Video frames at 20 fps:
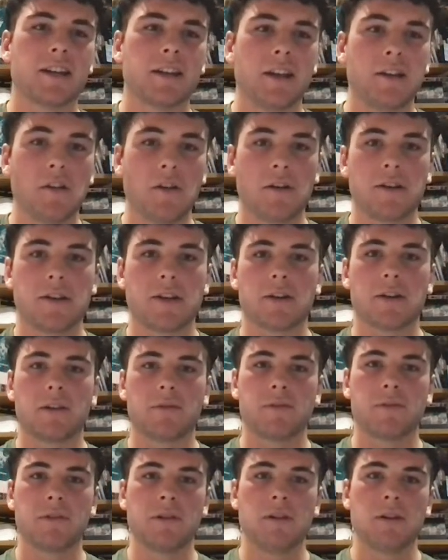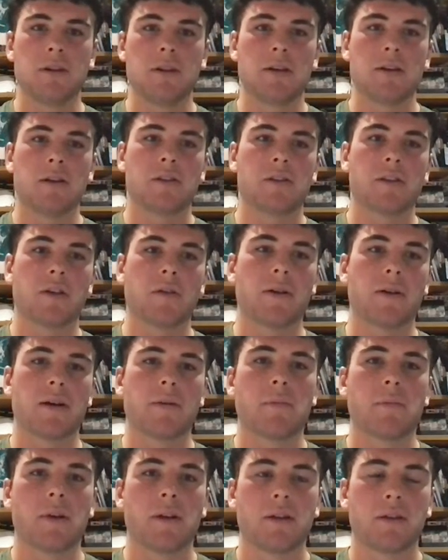He's only year 11,
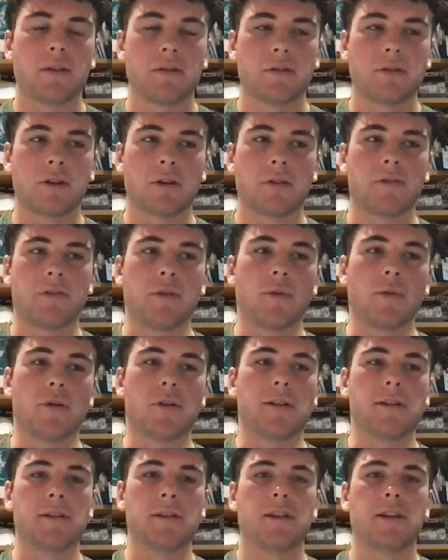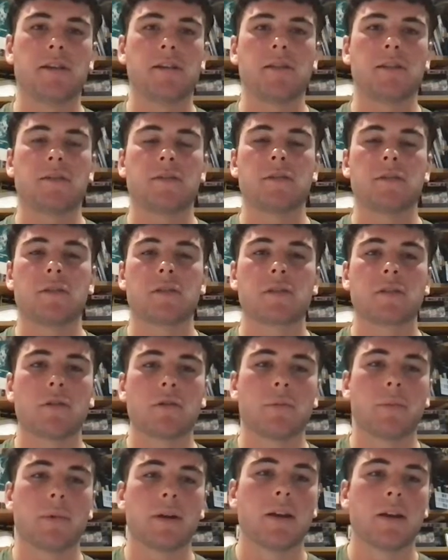so got a few more years left in the school,
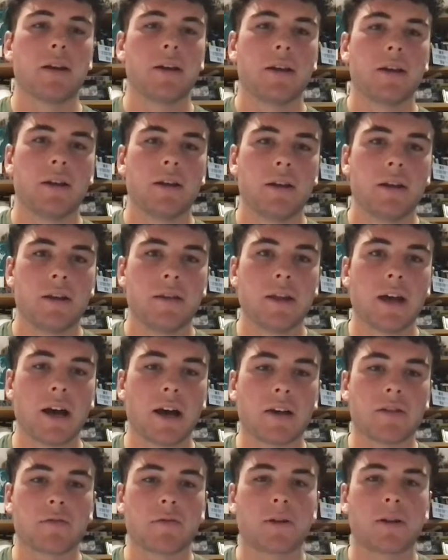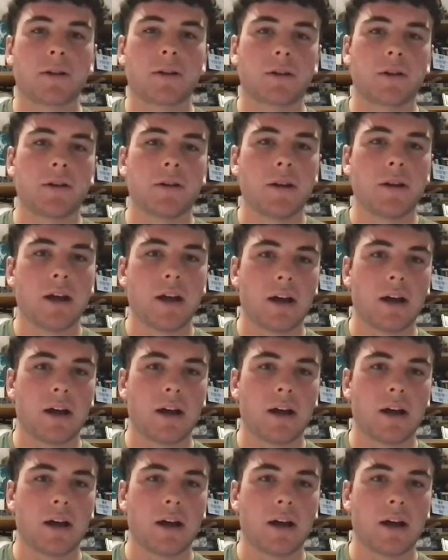but no, he's really good.